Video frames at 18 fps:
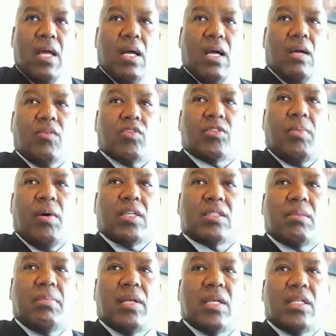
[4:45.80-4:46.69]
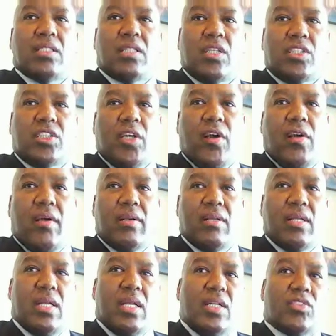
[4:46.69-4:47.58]
responsibilities are
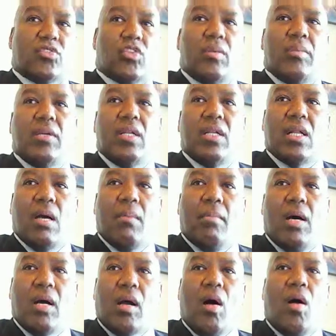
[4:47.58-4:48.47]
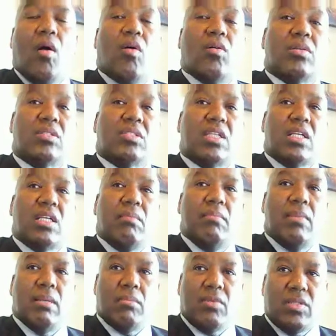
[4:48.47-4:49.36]
shared and distributed among all team
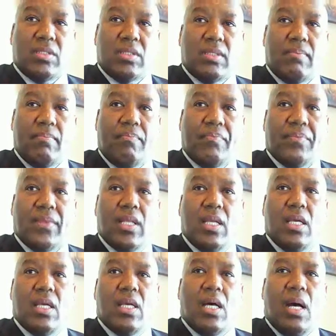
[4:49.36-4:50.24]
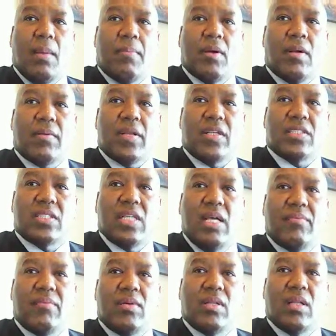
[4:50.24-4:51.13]
members. A perfect
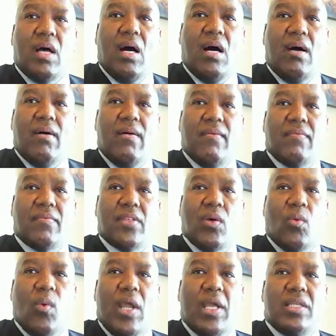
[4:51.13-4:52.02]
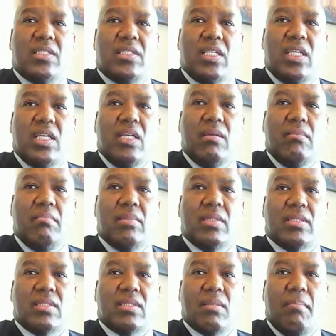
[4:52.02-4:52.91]
example of the way
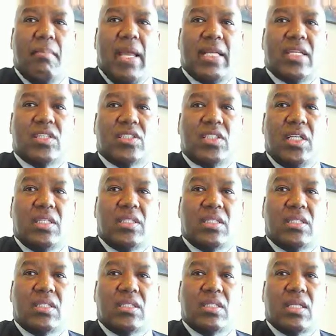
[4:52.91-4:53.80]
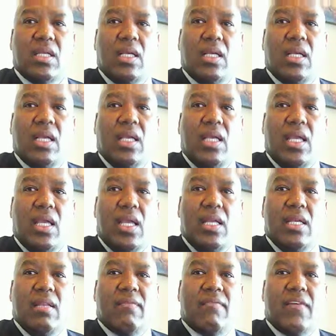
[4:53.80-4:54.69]
teams make decisions
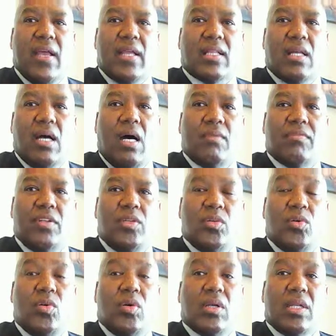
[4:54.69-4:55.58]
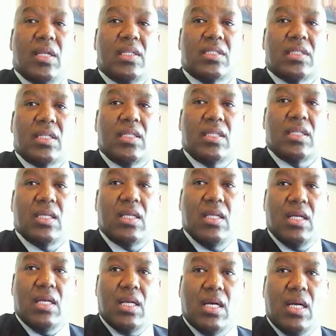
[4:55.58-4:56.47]
in the effect of the dual listing
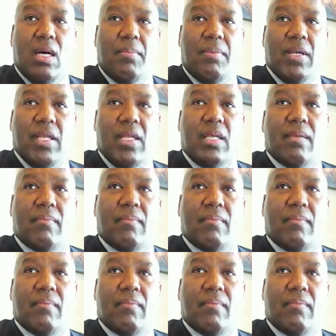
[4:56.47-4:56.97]
company